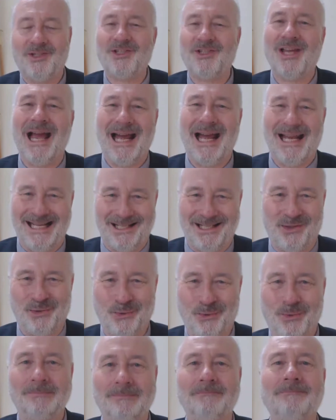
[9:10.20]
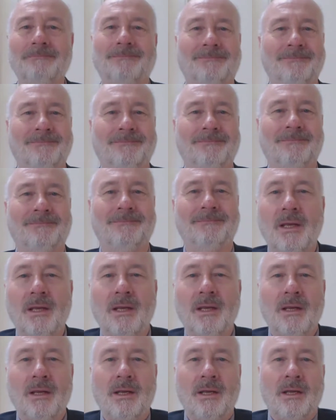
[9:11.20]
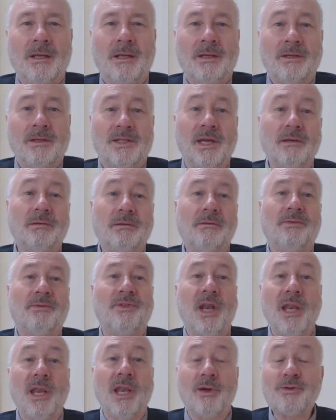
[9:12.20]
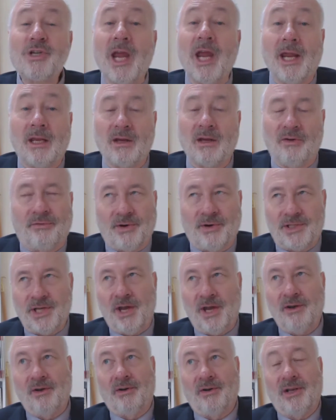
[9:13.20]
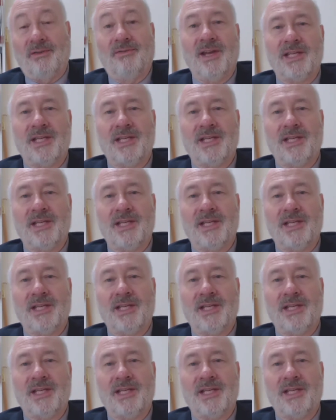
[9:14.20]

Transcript: this at all. So the logic of return on